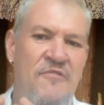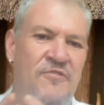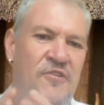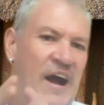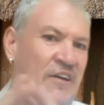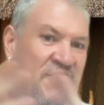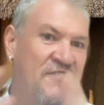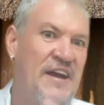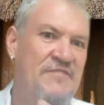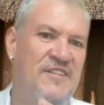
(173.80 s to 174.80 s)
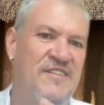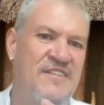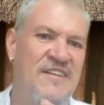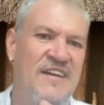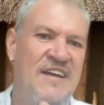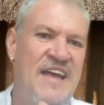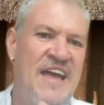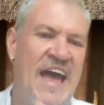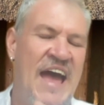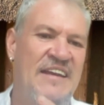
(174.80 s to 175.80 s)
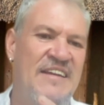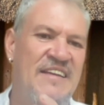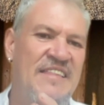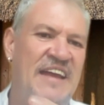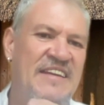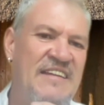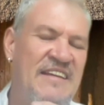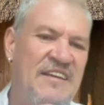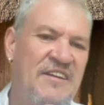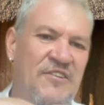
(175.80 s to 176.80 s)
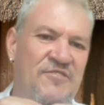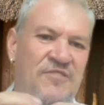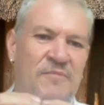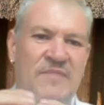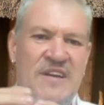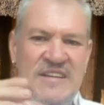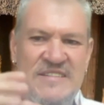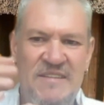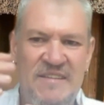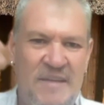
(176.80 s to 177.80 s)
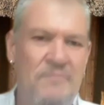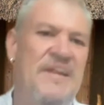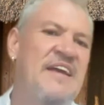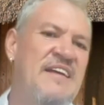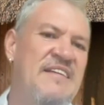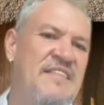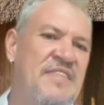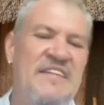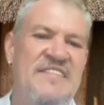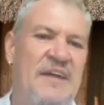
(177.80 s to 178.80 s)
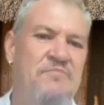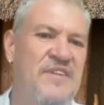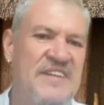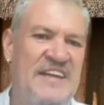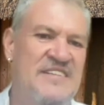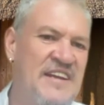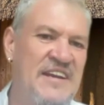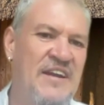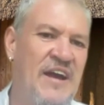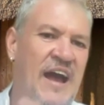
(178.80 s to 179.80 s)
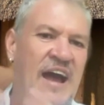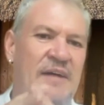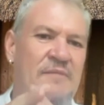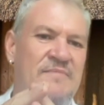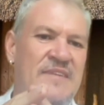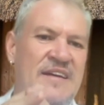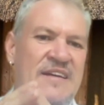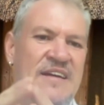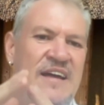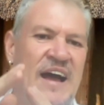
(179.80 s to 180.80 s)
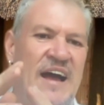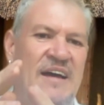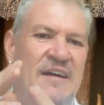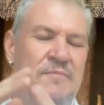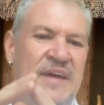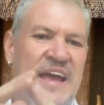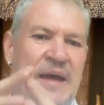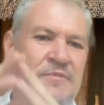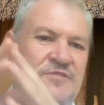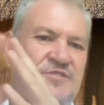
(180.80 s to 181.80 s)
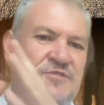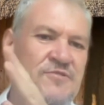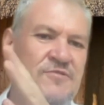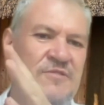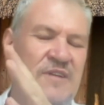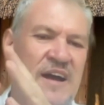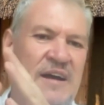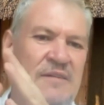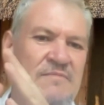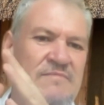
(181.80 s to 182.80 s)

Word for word: for our survival. And that goes from simply things like protection, um, uh, being able to um,